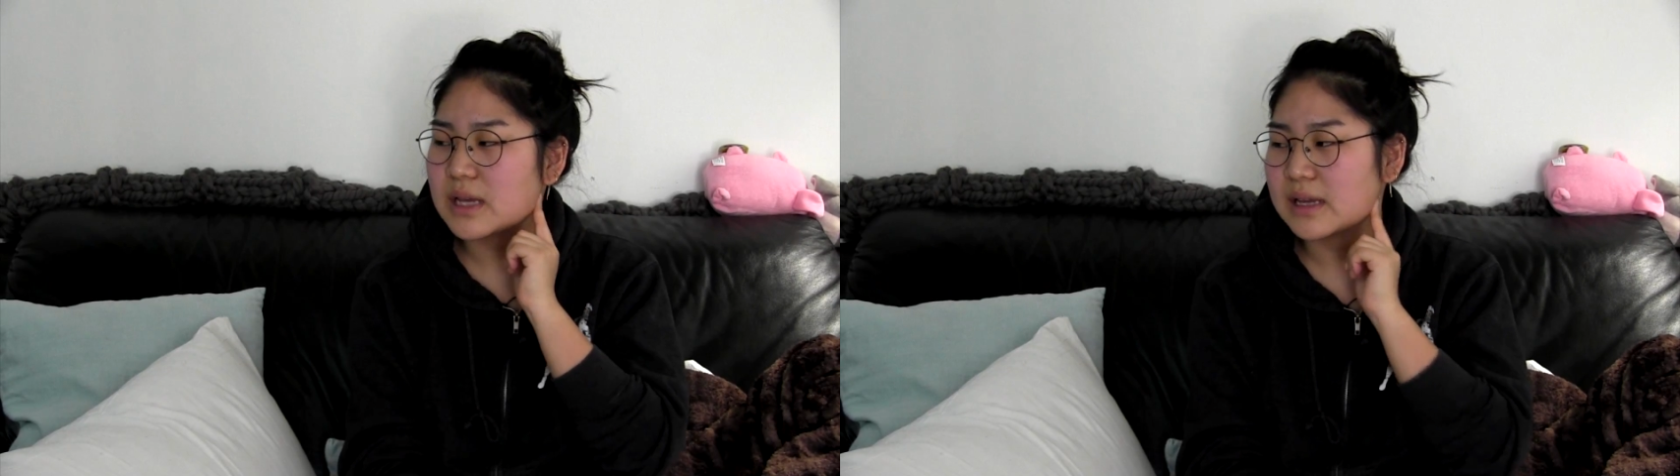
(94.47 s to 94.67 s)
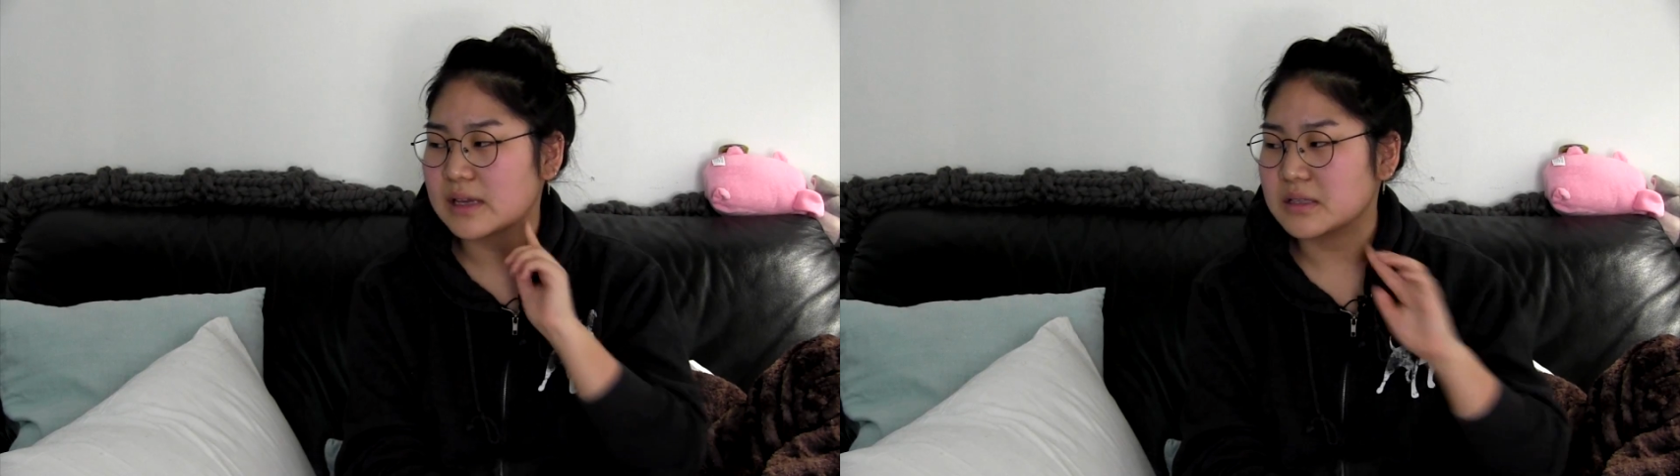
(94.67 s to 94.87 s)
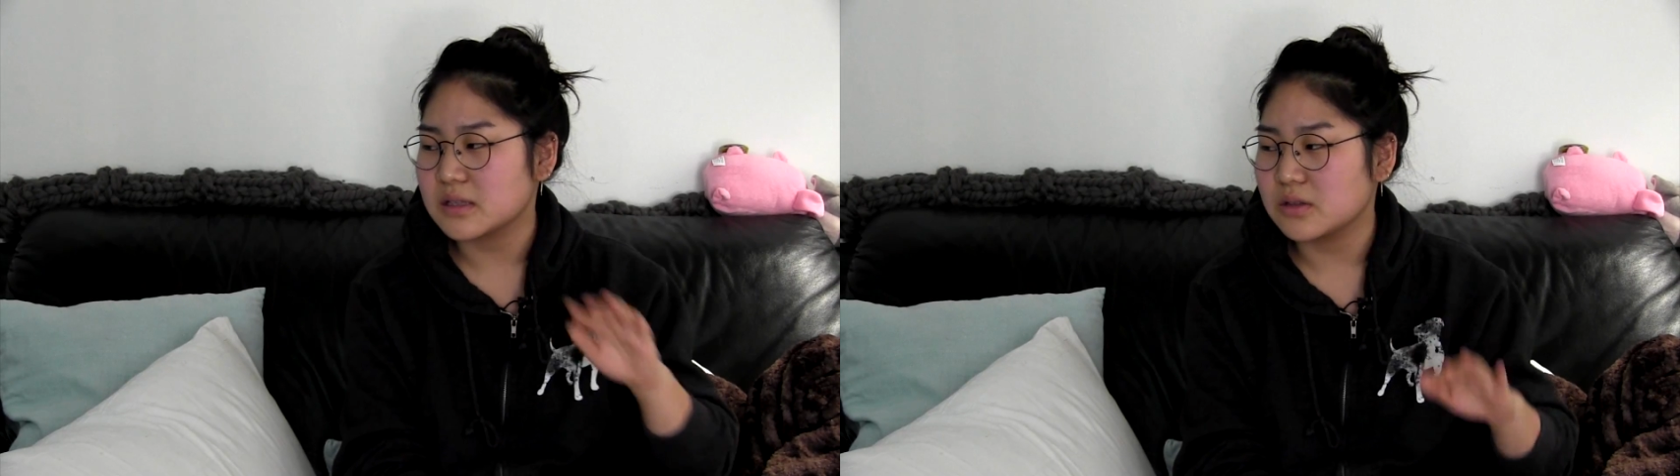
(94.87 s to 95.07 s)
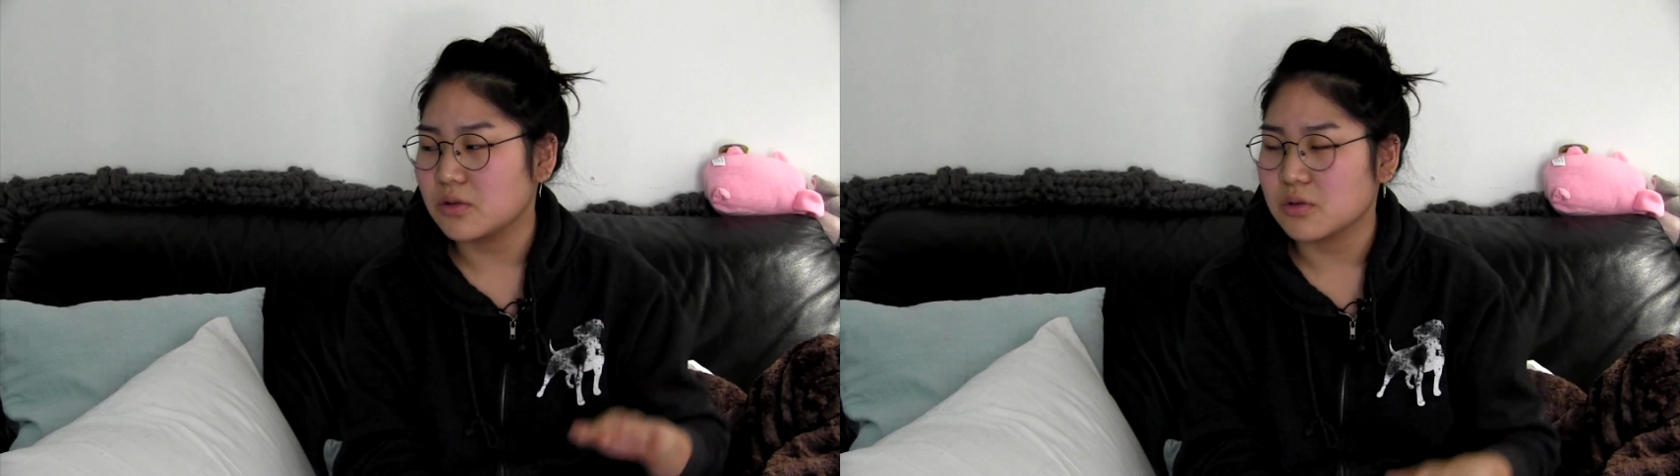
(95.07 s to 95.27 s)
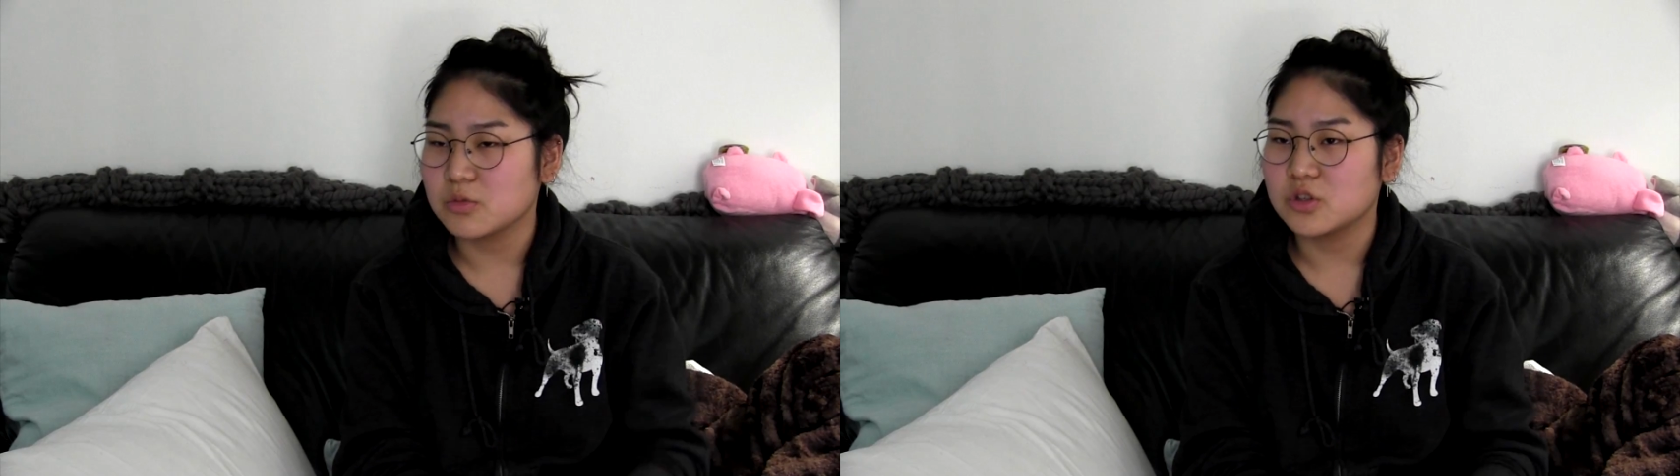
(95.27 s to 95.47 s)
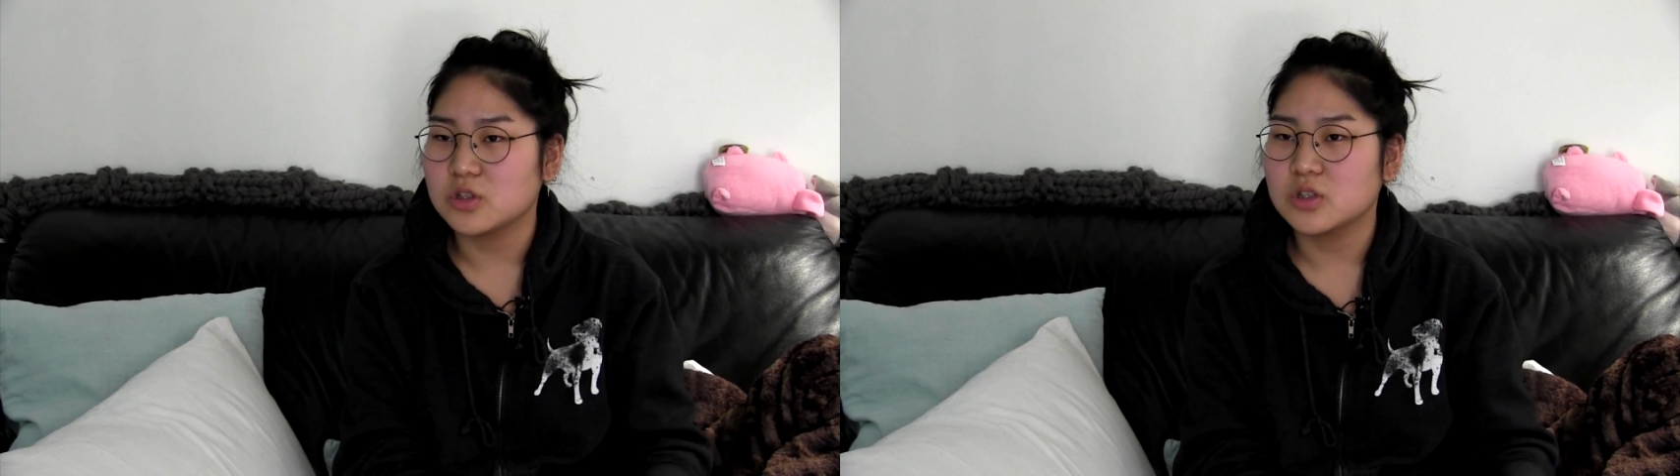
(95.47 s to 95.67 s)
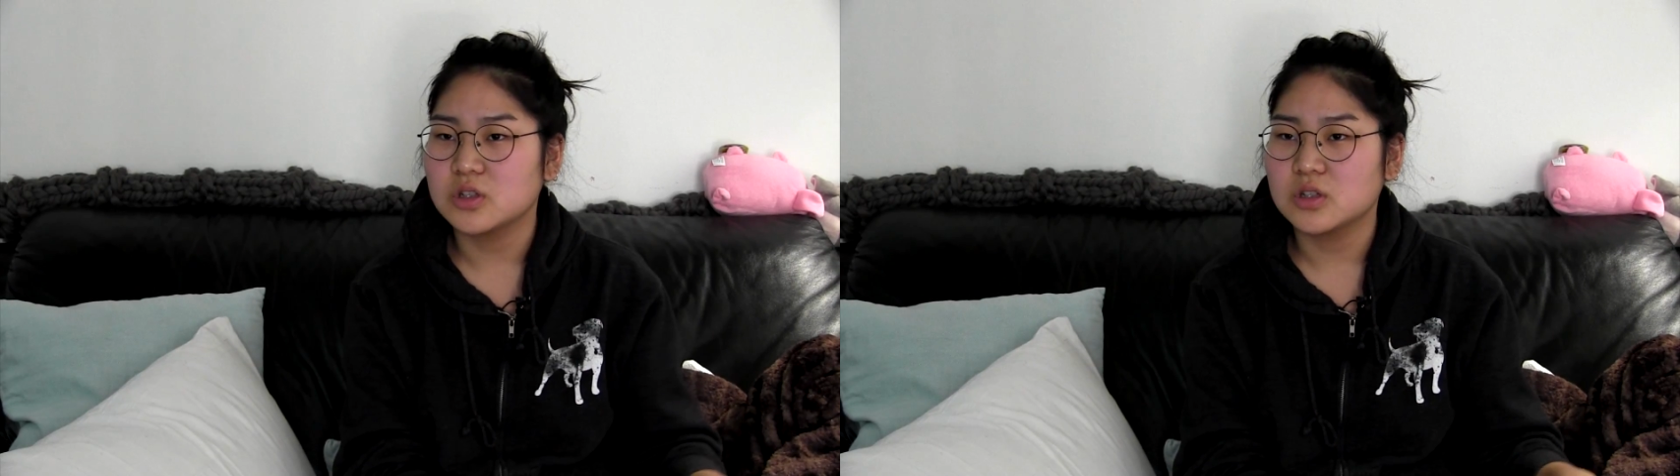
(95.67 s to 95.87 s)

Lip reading: I guess, the normal